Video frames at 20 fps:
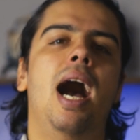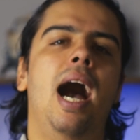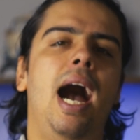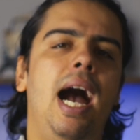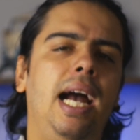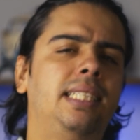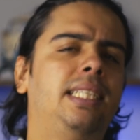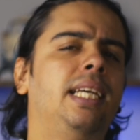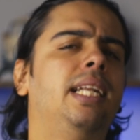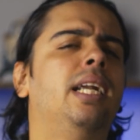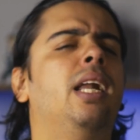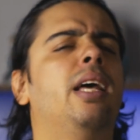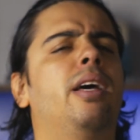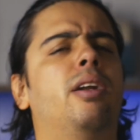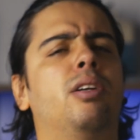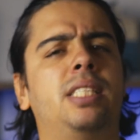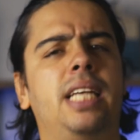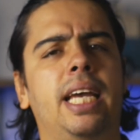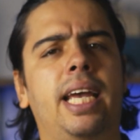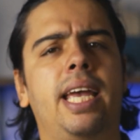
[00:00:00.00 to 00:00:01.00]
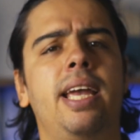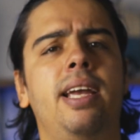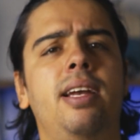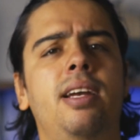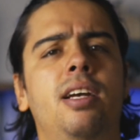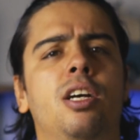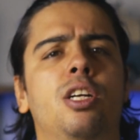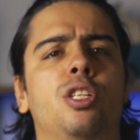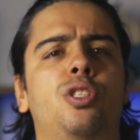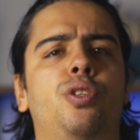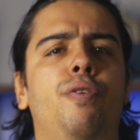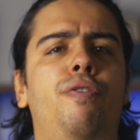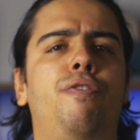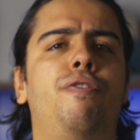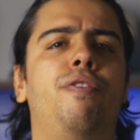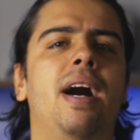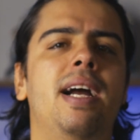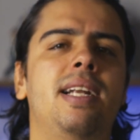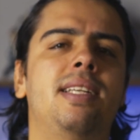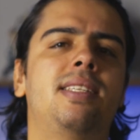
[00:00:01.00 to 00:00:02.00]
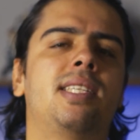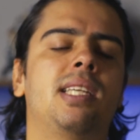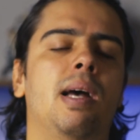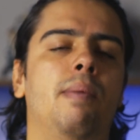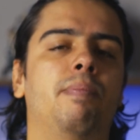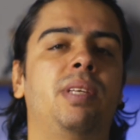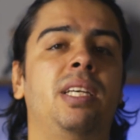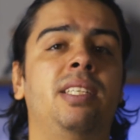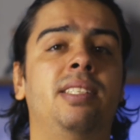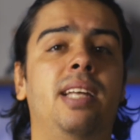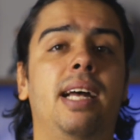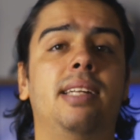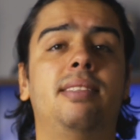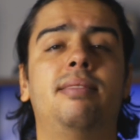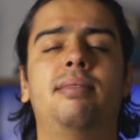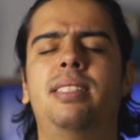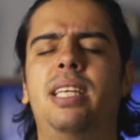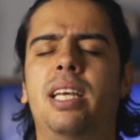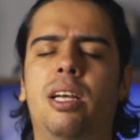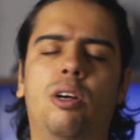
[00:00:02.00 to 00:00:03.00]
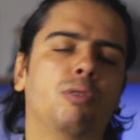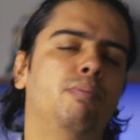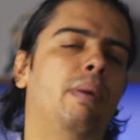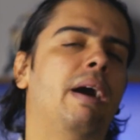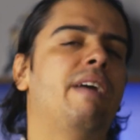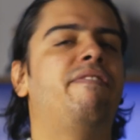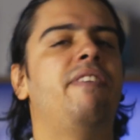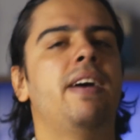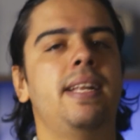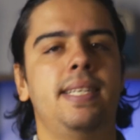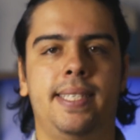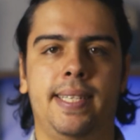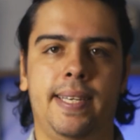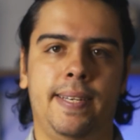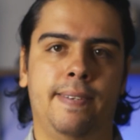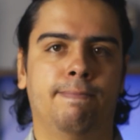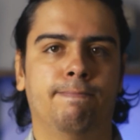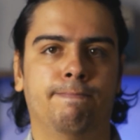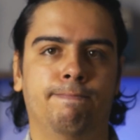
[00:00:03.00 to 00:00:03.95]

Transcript: I did a little digging to find something that tickled my fancy.